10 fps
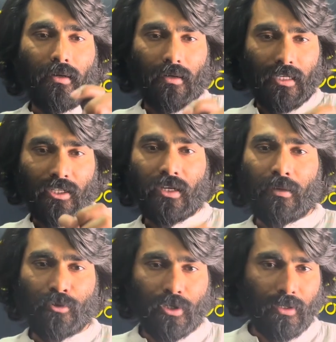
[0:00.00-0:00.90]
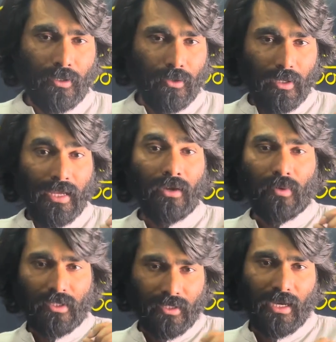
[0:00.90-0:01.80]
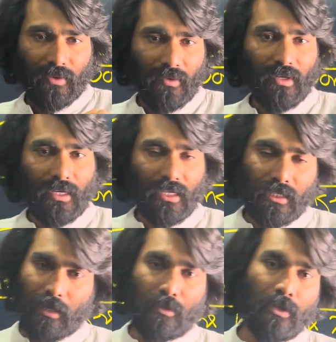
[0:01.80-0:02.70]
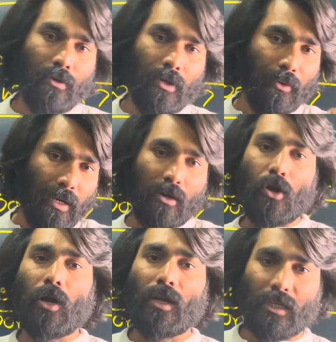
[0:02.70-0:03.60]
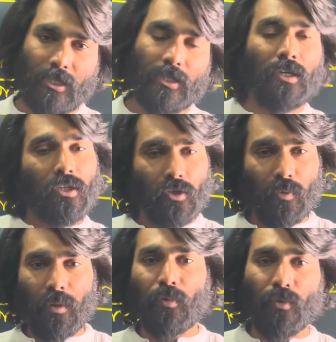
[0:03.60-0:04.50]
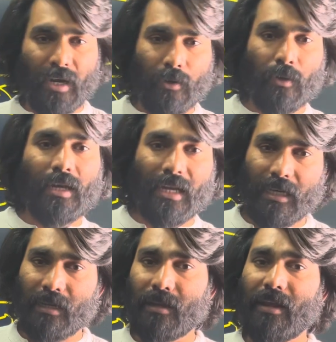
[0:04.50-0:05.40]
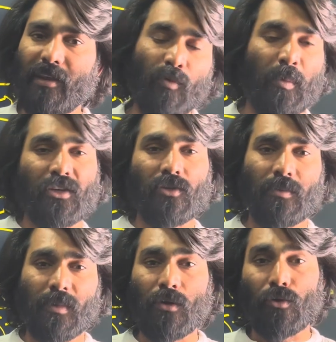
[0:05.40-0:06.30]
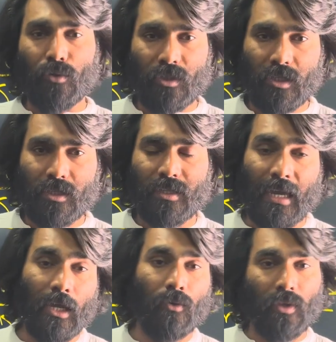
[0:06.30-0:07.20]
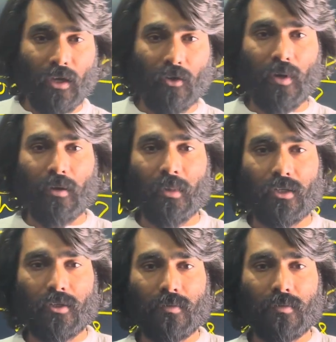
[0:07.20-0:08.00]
description, link which is I have given in description, or you can call us. We'll provide you in detail information about courses. Thank you. Thank you very much.